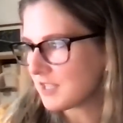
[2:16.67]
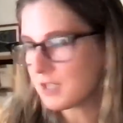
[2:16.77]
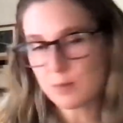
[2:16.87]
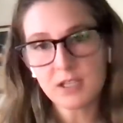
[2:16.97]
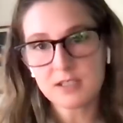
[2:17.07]

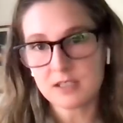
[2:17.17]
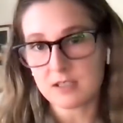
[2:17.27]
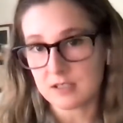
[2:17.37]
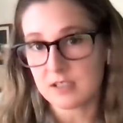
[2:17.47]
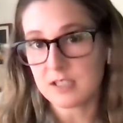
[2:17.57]
6 weeks is
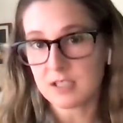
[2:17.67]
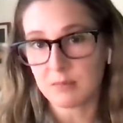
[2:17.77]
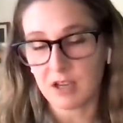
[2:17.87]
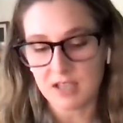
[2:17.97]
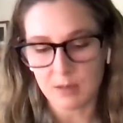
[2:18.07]
a decent
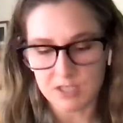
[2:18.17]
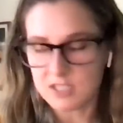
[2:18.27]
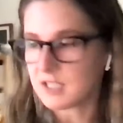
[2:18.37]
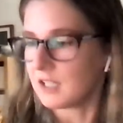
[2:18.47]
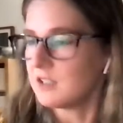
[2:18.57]
amount of time on
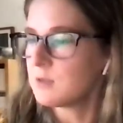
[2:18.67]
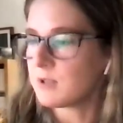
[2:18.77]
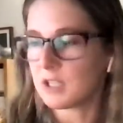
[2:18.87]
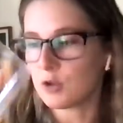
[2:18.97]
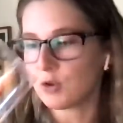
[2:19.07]
skins,
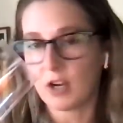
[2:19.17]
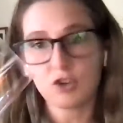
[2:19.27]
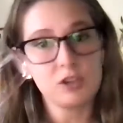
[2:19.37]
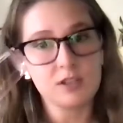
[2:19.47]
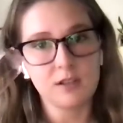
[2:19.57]
but the
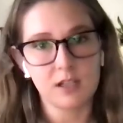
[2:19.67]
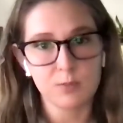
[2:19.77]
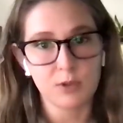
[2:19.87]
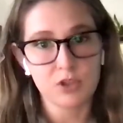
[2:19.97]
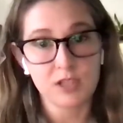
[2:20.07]
extraction is not as
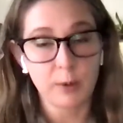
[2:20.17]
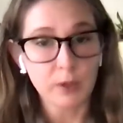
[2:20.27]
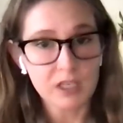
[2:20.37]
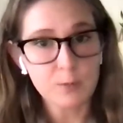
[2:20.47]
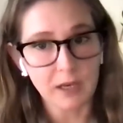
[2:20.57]
much as I would
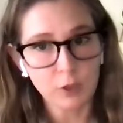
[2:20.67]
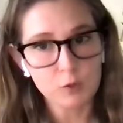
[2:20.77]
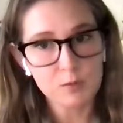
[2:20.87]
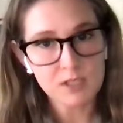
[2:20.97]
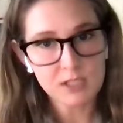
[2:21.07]
expect
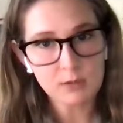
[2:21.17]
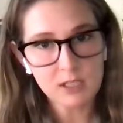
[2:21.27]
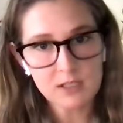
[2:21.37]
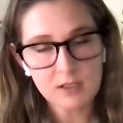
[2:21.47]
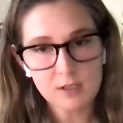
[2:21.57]
from 6 weeks.